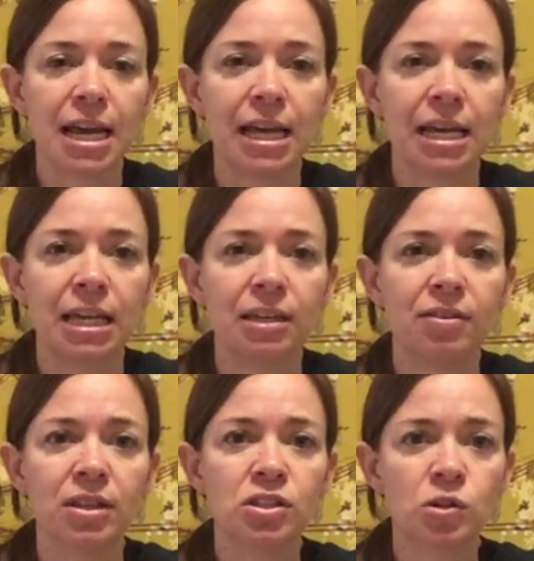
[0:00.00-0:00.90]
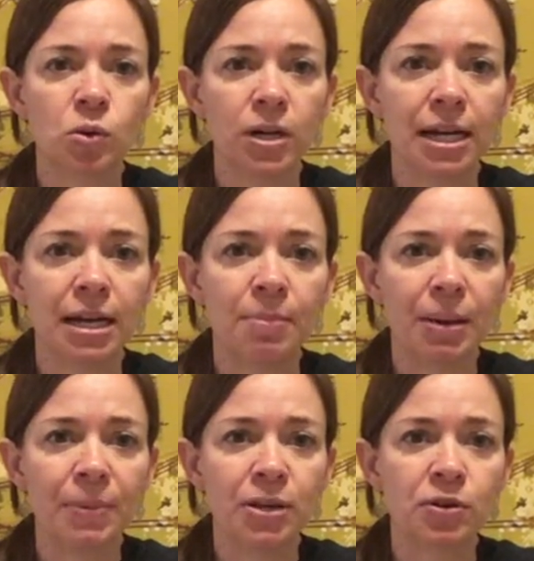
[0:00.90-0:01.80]
And the story
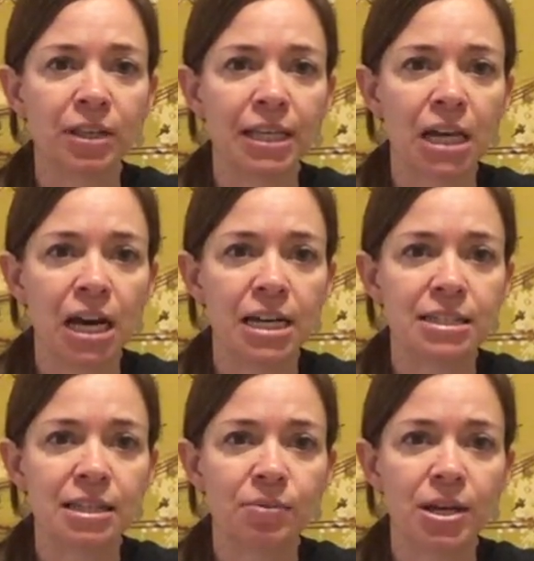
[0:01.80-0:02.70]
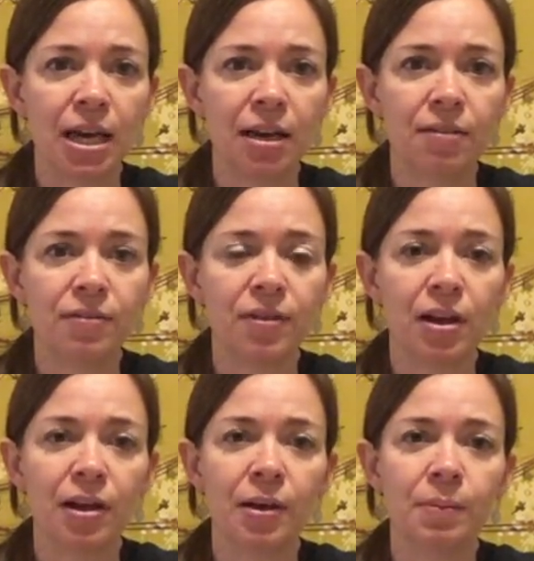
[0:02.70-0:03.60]
about Pedro Linares that we have
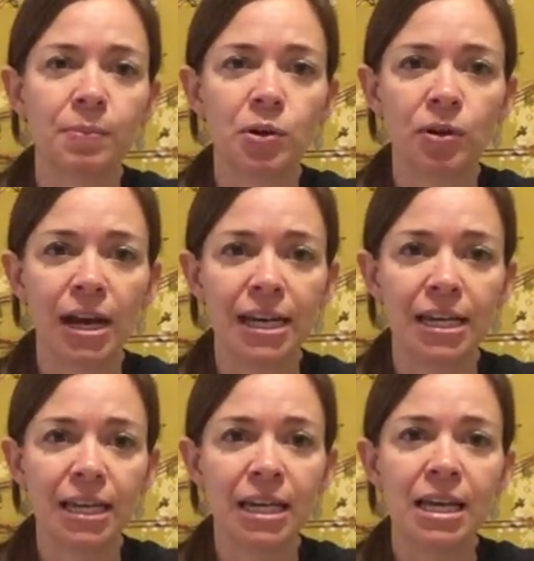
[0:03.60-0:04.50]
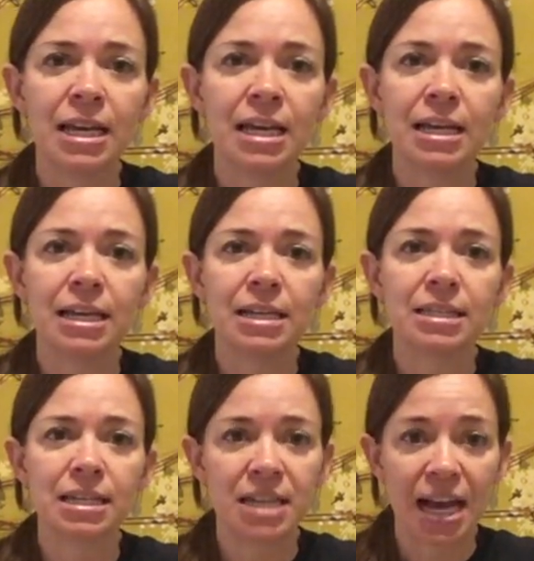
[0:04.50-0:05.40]
created is
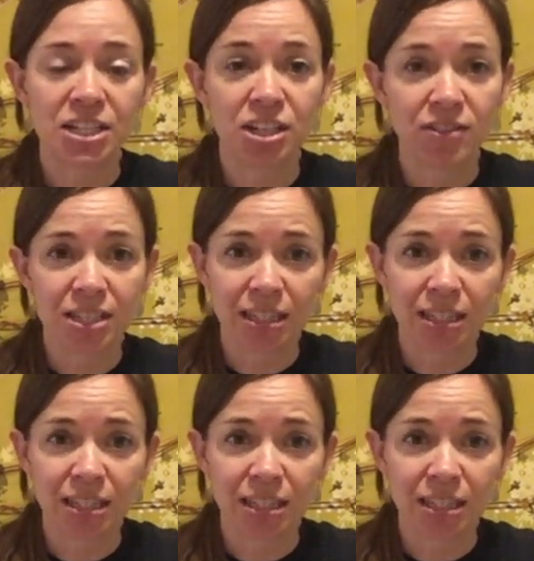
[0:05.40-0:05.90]
attached to this